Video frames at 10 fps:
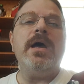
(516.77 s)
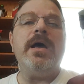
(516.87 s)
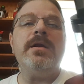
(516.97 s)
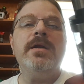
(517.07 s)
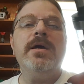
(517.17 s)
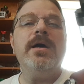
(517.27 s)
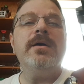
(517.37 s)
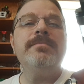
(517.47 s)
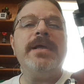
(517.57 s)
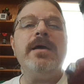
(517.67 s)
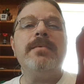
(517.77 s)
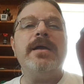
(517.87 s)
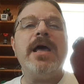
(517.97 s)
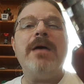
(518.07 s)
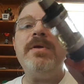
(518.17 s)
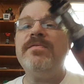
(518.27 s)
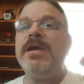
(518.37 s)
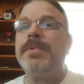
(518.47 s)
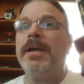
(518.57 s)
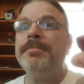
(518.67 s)
and yeah, and happy
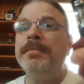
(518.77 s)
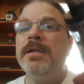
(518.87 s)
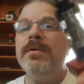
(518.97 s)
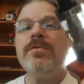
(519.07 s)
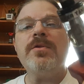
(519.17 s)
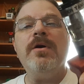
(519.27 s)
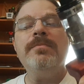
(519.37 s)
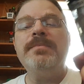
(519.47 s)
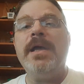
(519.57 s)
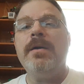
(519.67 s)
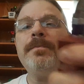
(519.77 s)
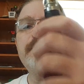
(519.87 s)
vaping. So yeah.